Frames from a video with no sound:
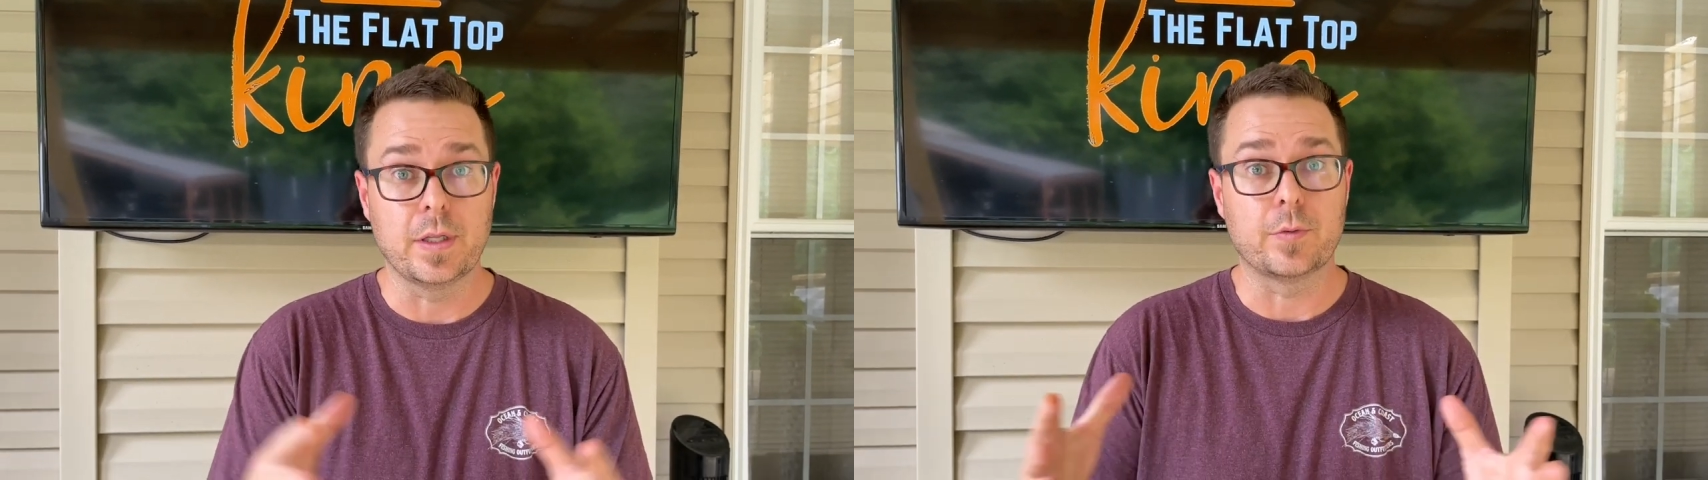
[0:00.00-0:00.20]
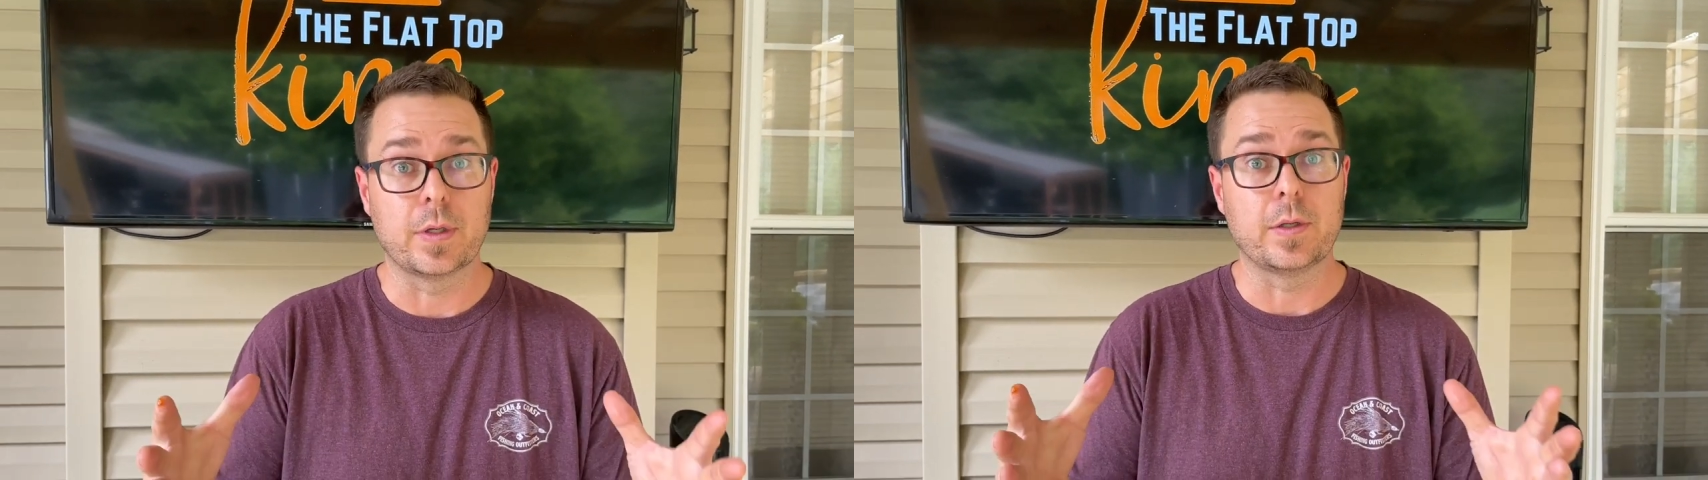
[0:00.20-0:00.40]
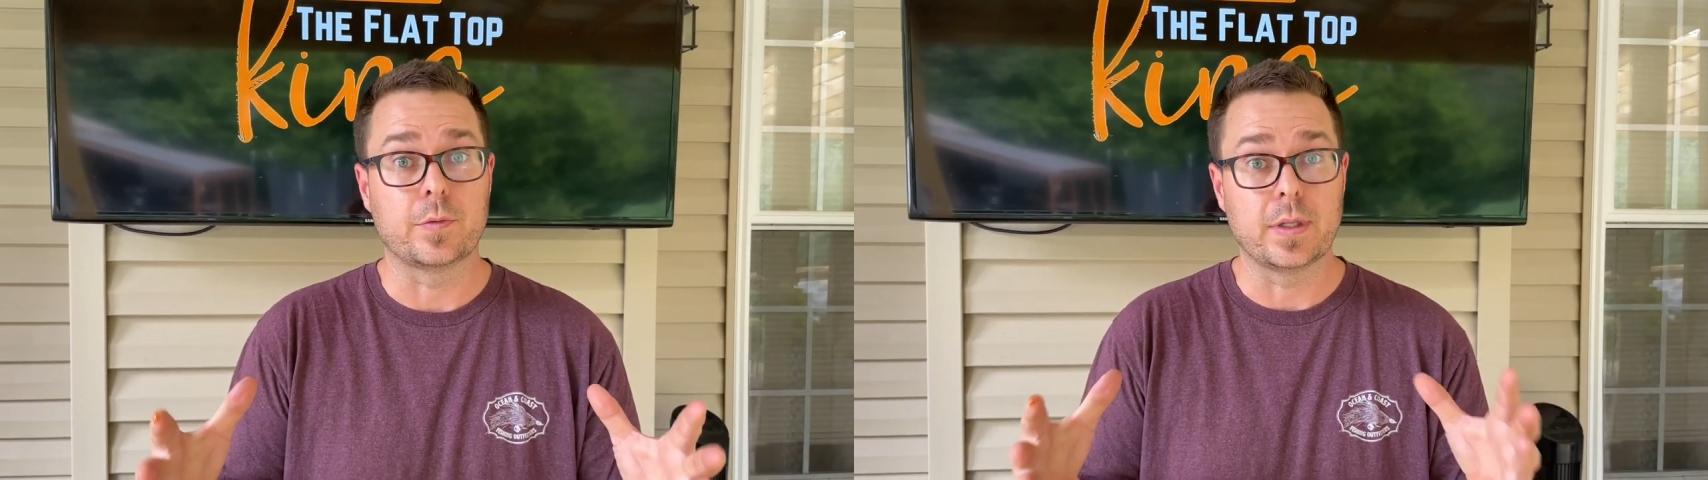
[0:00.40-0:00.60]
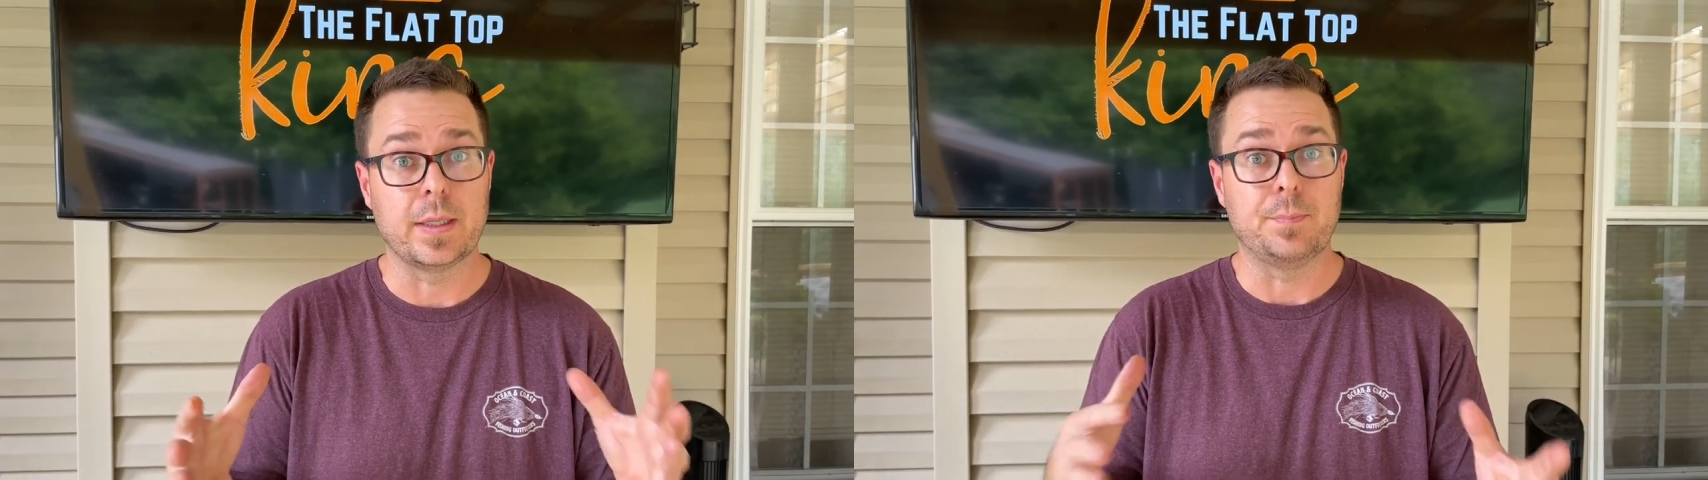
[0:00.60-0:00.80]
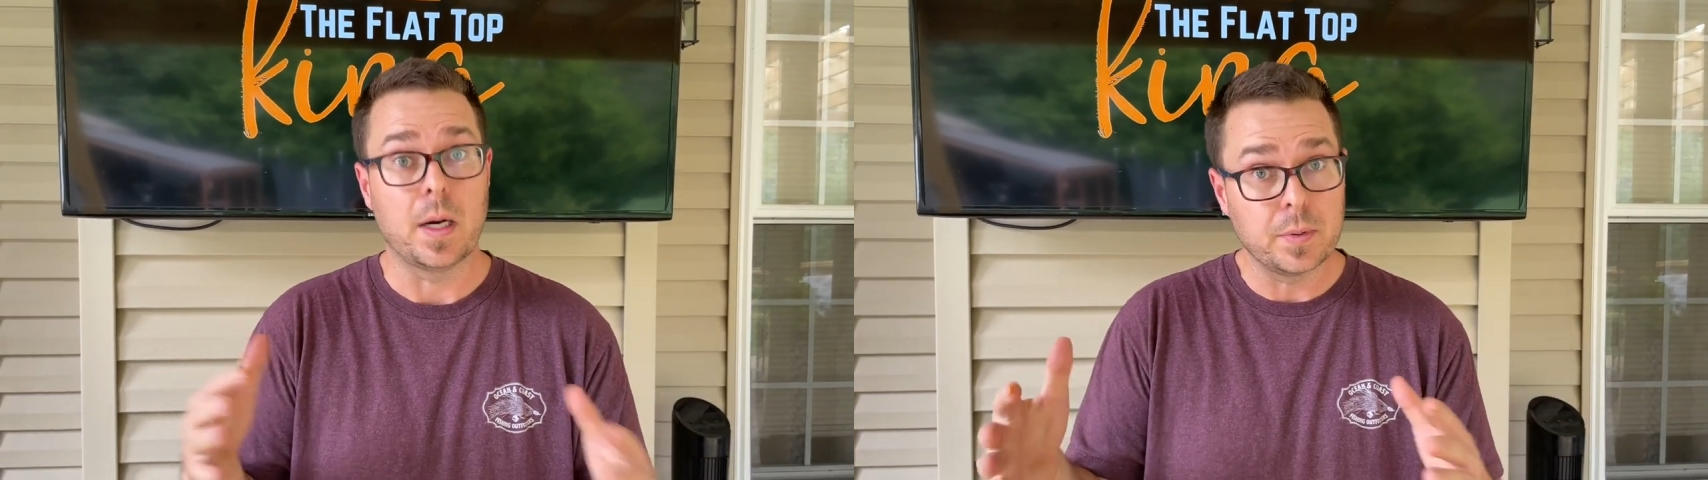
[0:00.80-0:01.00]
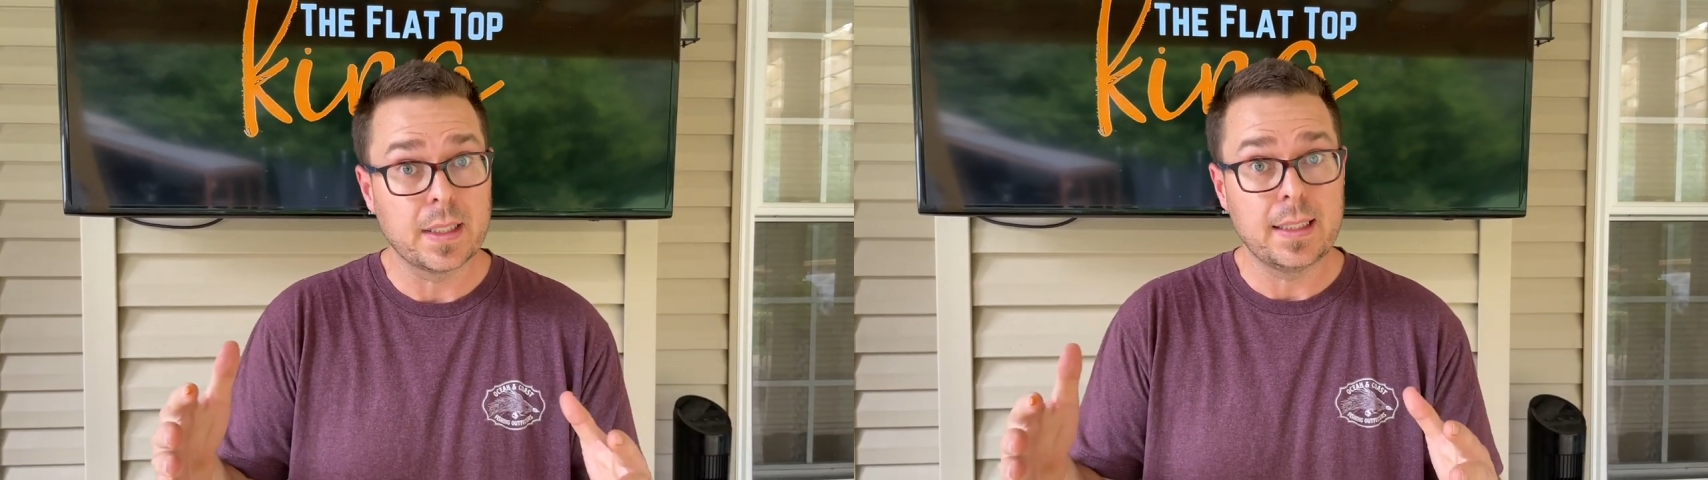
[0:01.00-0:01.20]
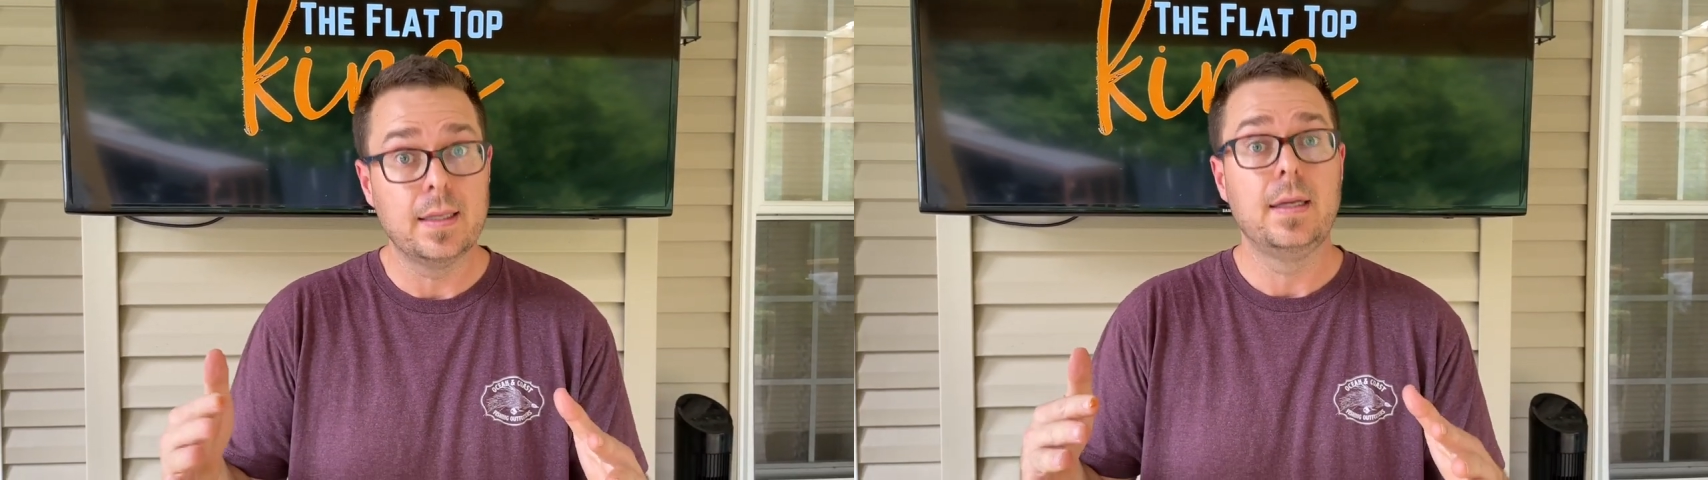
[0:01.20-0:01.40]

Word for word: really, really bubbly.